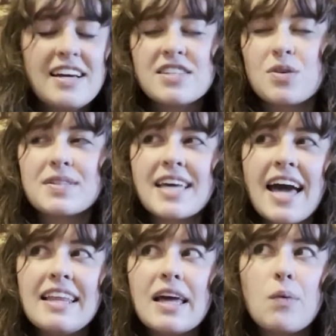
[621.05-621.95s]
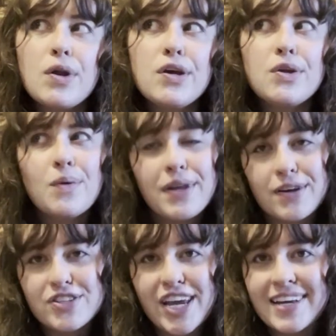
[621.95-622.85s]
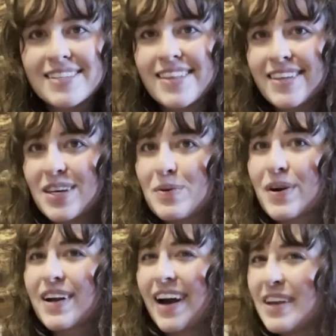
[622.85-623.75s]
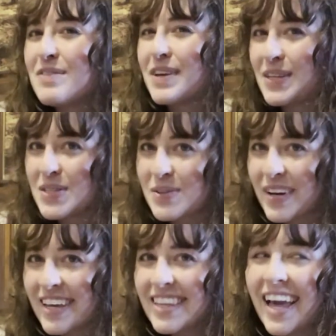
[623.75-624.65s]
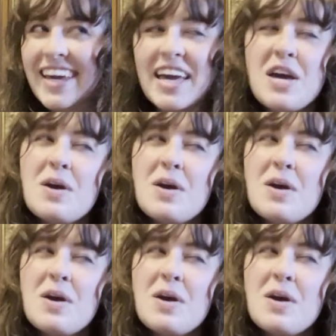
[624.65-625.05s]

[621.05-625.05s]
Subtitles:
So it's kind of like, what are you doing here, Jay? Because I think you were kind of into it. Like,